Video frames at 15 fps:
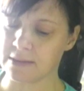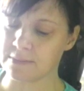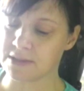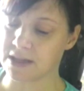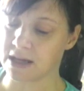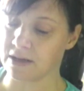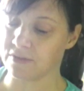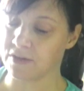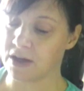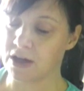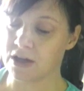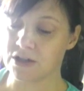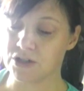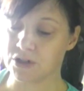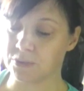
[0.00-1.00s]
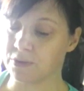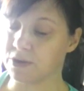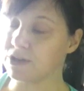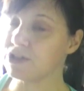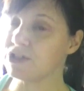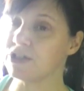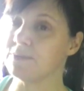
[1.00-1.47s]
himself to
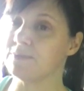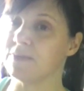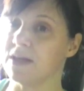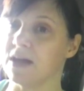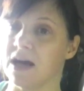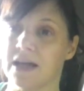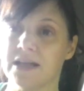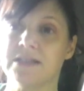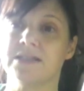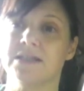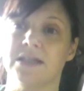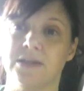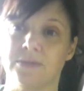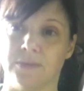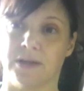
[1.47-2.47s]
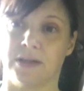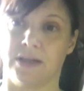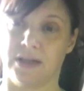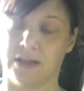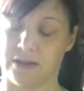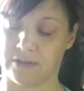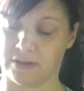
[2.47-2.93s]
worship the unseen one
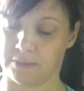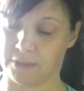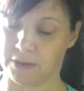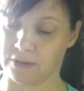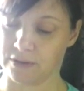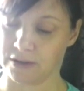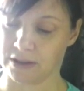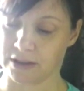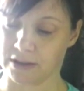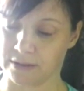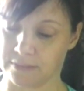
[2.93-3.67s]
here in Muric."